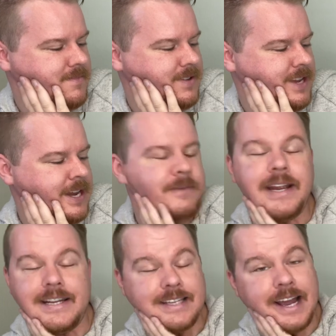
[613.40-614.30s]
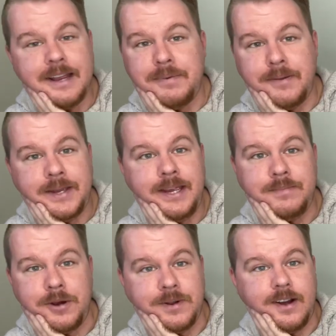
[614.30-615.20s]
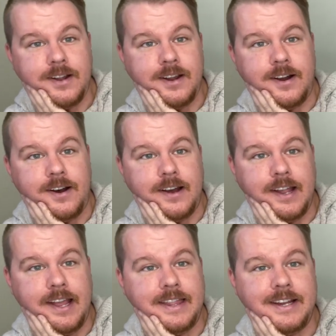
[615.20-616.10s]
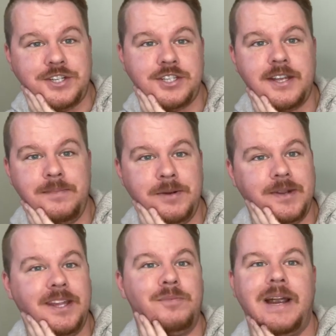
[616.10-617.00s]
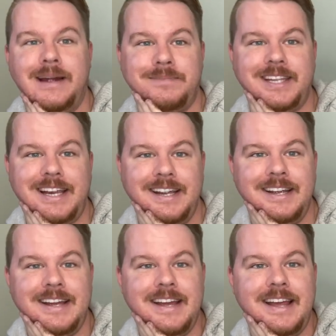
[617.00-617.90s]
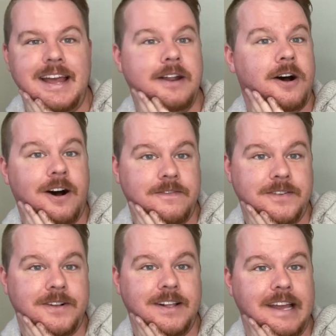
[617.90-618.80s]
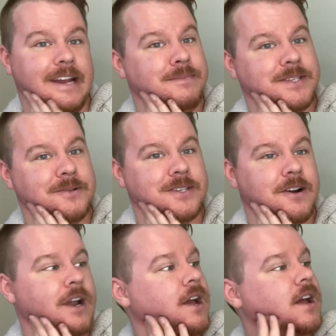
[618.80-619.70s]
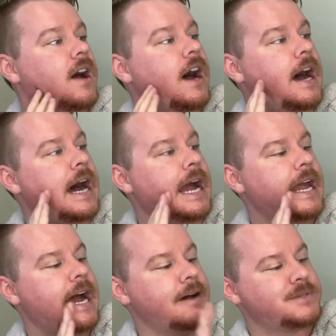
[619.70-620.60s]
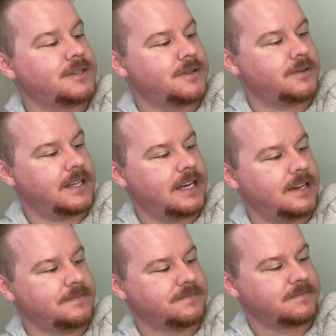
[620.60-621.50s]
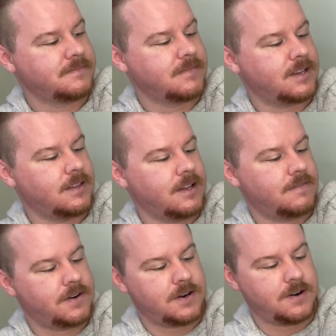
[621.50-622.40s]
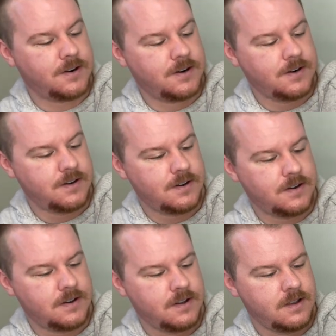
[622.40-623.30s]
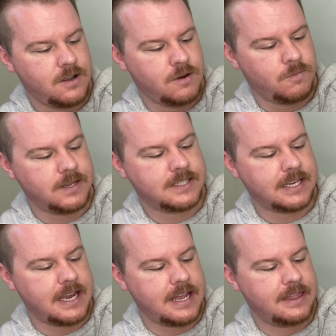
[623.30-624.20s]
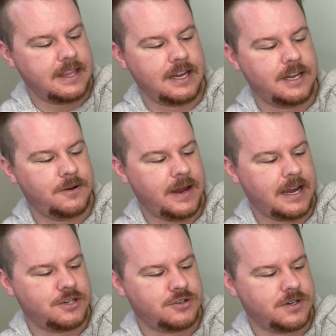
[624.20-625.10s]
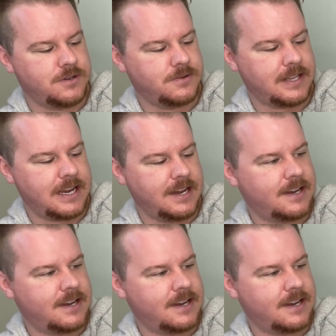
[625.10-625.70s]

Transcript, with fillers: Anyway, guys, I could probably keep going on, and then it's just gonna be really rambly and awful, and I'm so sorry. I absolutely love her. Once again, thank you, Andrew. Like,